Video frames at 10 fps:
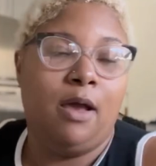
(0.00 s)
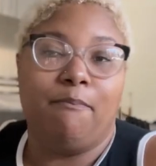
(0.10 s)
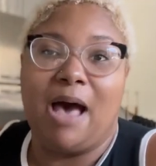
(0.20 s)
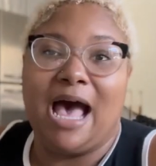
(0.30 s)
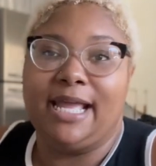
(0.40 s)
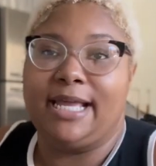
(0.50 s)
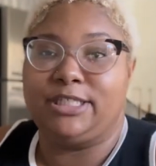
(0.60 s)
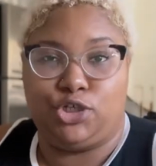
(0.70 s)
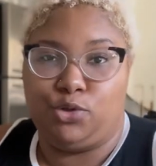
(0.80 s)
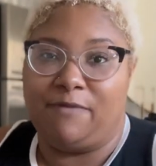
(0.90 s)
buying
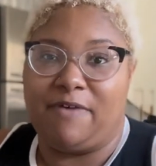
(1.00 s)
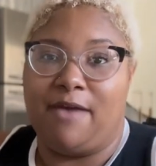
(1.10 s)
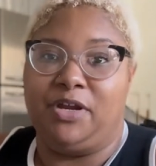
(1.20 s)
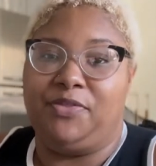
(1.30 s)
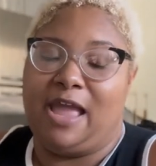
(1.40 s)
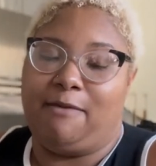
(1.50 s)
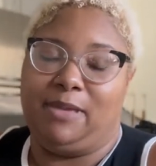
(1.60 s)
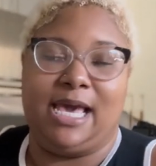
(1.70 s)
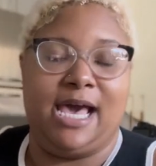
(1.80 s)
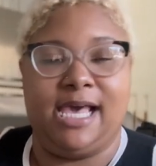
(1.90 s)
2 of everything
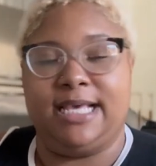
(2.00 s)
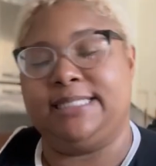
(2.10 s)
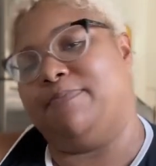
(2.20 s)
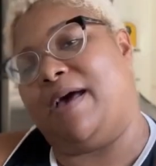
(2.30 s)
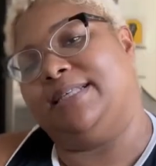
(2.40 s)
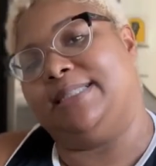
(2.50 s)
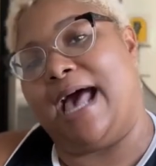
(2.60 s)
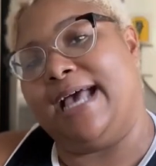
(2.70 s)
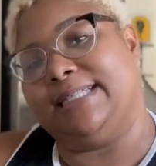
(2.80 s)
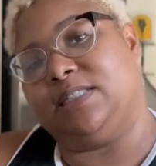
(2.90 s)
because my
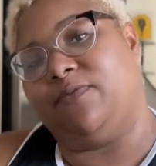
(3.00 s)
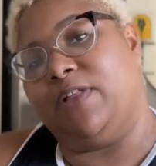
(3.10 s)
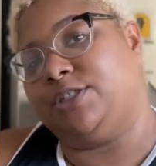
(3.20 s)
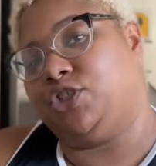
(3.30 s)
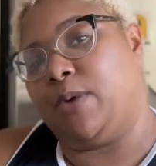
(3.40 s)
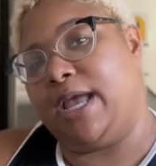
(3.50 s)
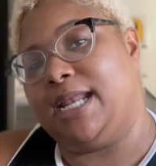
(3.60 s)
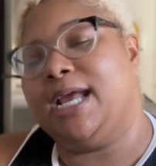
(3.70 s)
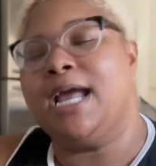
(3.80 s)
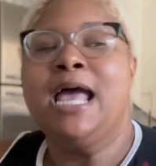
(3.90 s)
size is
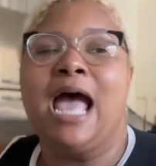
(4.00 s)
fluctuating.